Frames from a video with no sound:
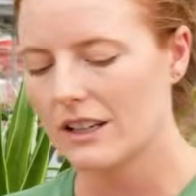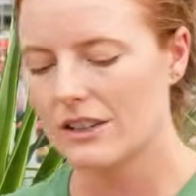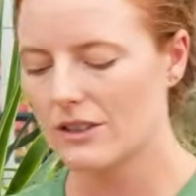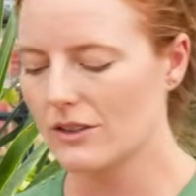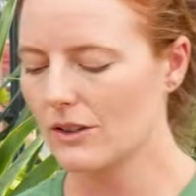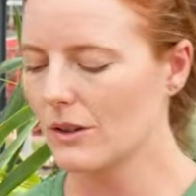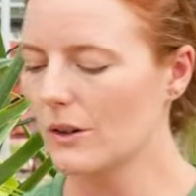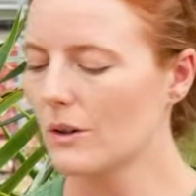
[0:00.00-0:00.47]

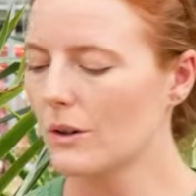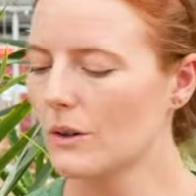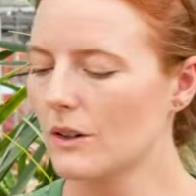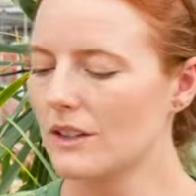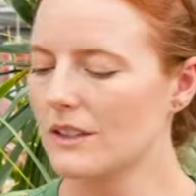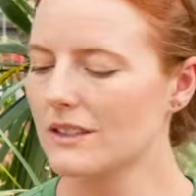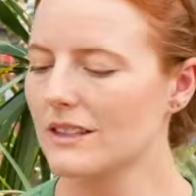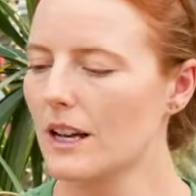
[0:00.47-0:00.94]

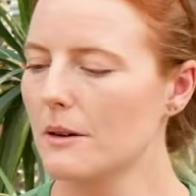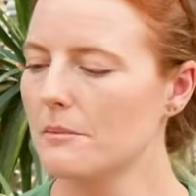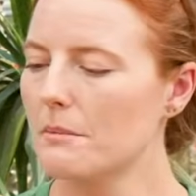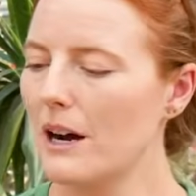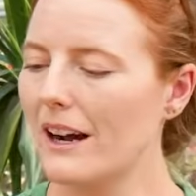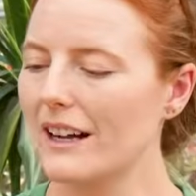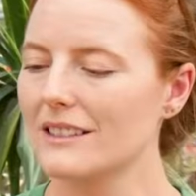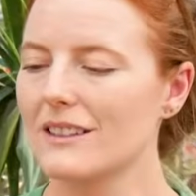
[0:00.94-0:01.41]
So some
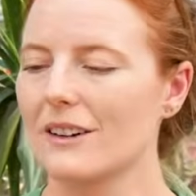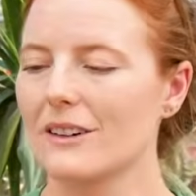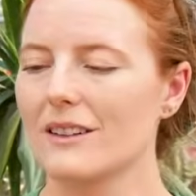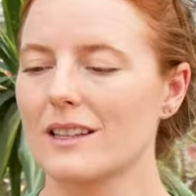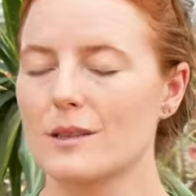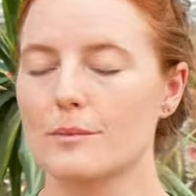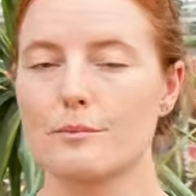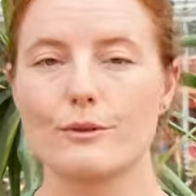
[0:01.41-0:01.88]
pots are
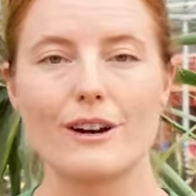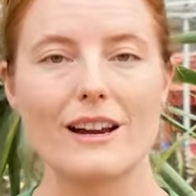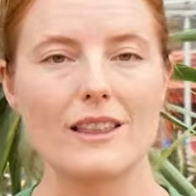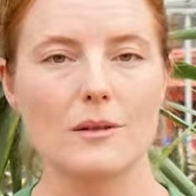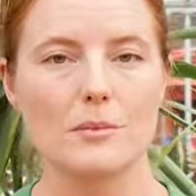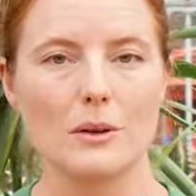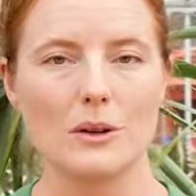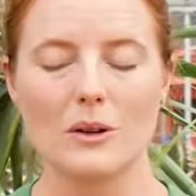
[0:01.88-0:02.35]
this
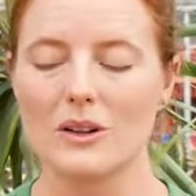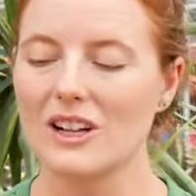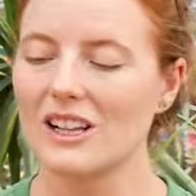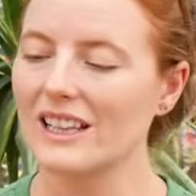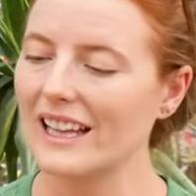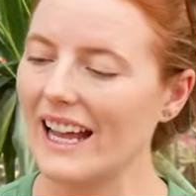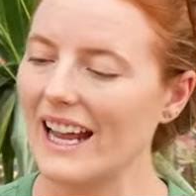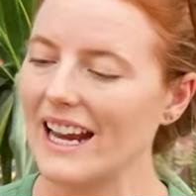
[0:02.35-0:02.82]
breathable
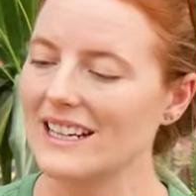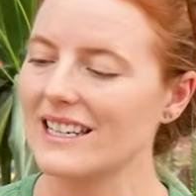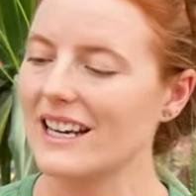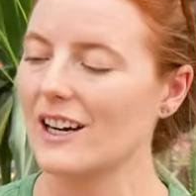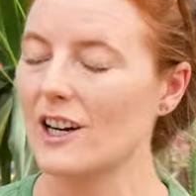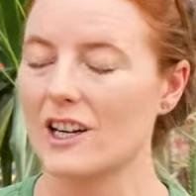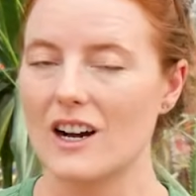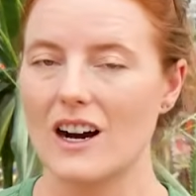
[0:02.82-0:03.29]
clay
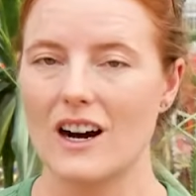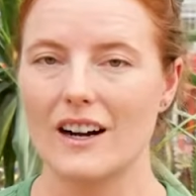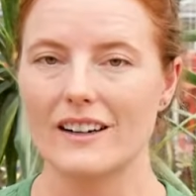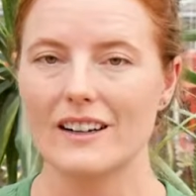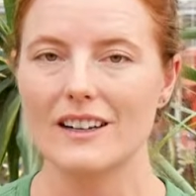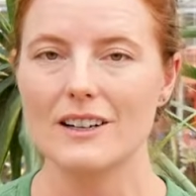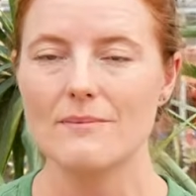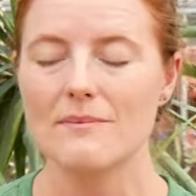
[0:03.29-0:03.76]

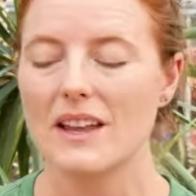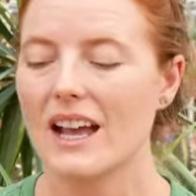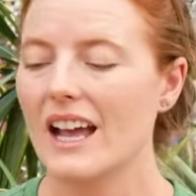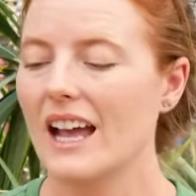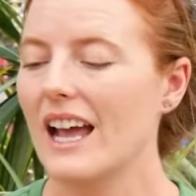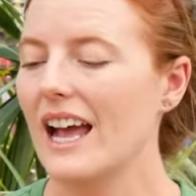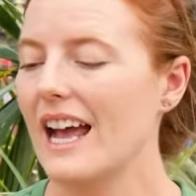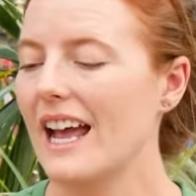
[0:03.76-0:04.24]
terracotta,
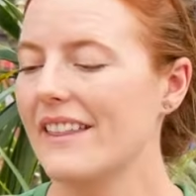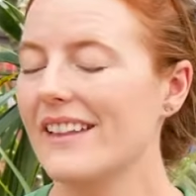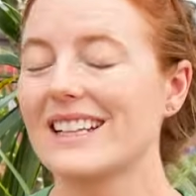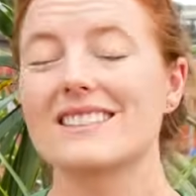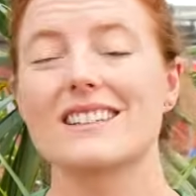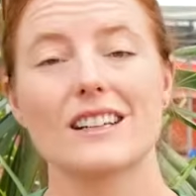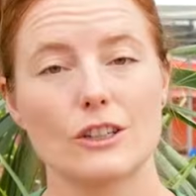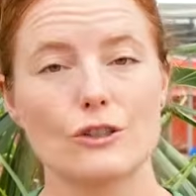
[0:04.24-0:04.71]
and
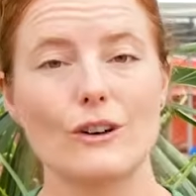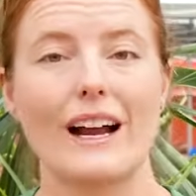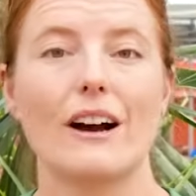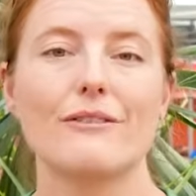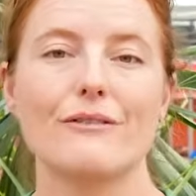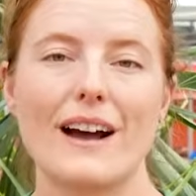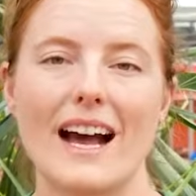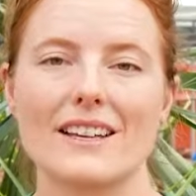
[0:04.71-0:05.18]
that's going to dry
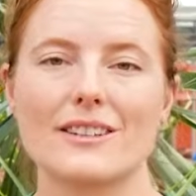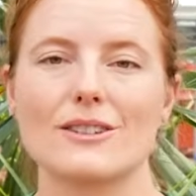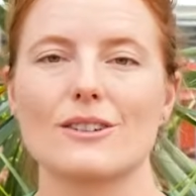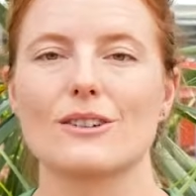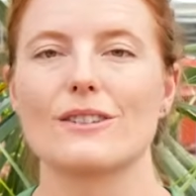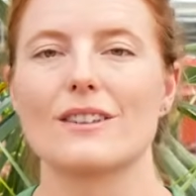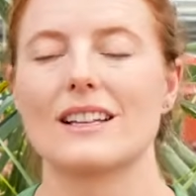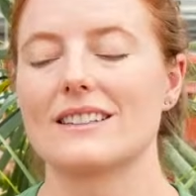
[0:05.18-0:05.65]
out
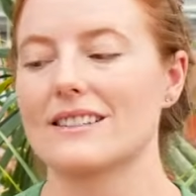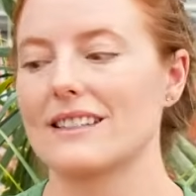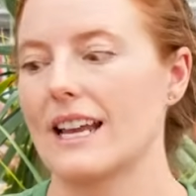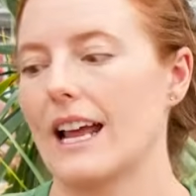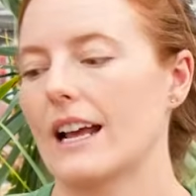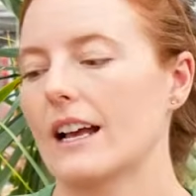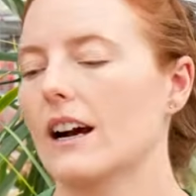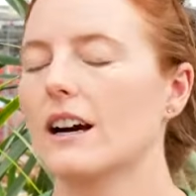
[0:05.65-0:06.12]
faster than,
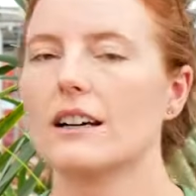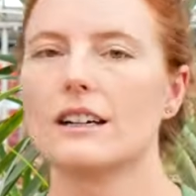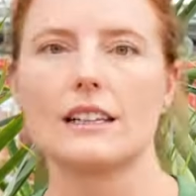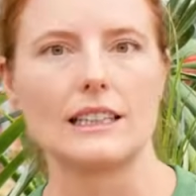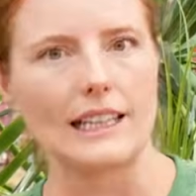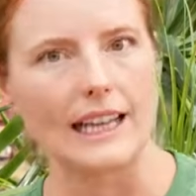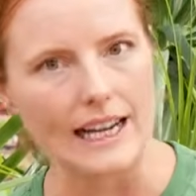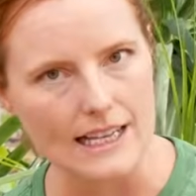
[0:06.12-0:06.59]
say, a
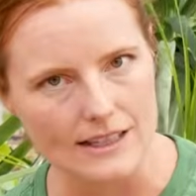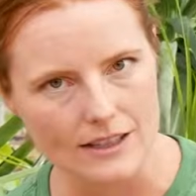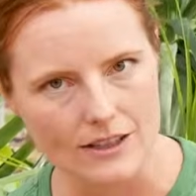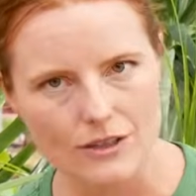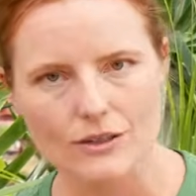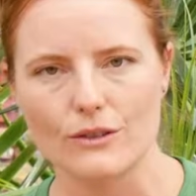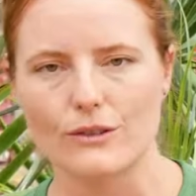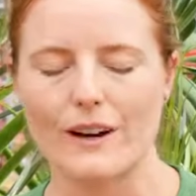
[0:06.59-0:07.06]
glazed
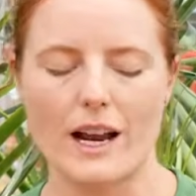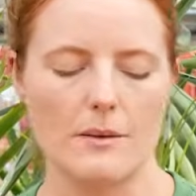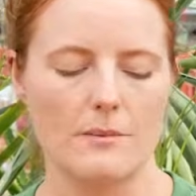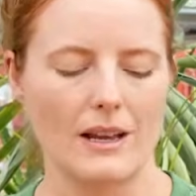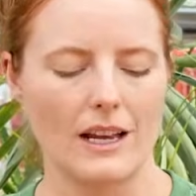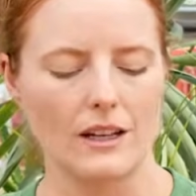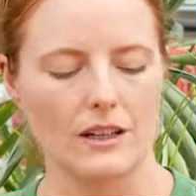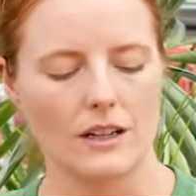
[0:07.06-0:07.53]

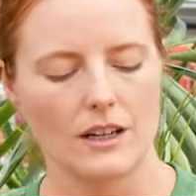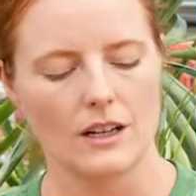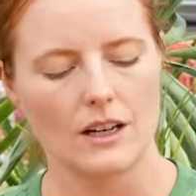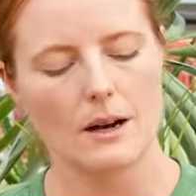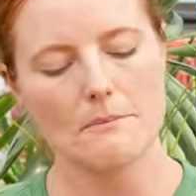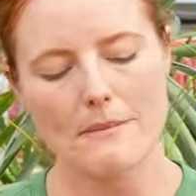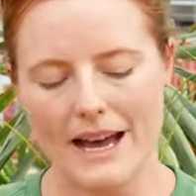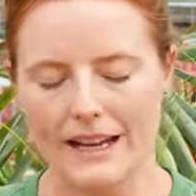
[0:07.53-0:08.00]
ceramic,
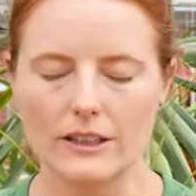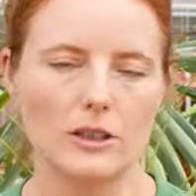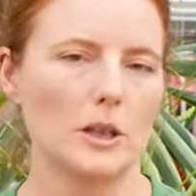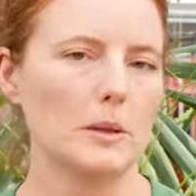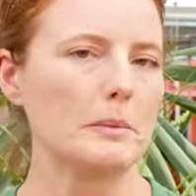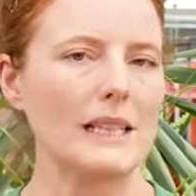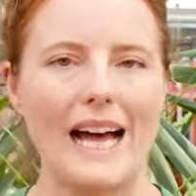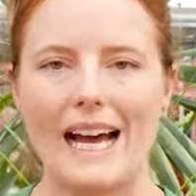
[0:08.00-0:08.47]
a
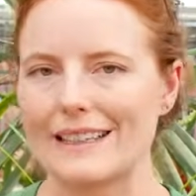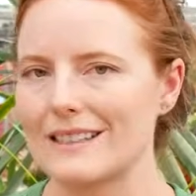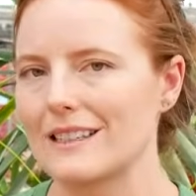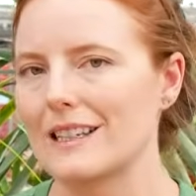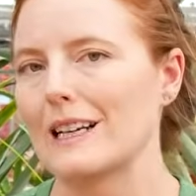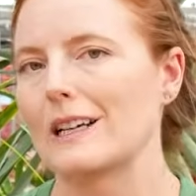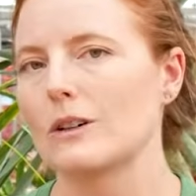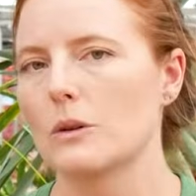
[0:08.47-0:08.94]
metal,
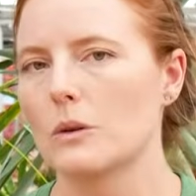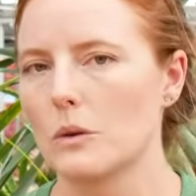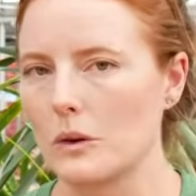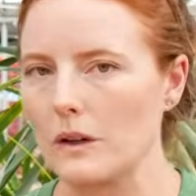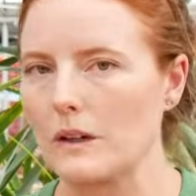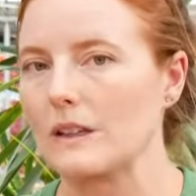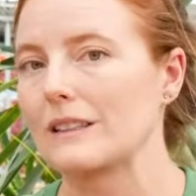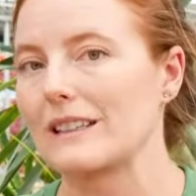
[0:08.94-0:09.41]
plastic,
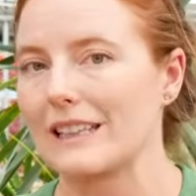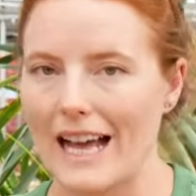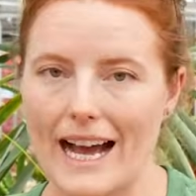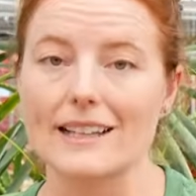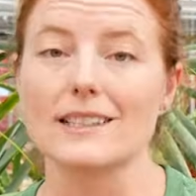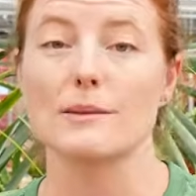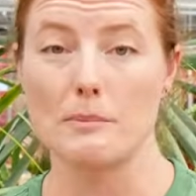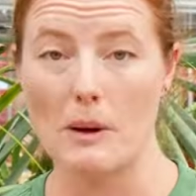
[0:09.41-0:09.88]
or glass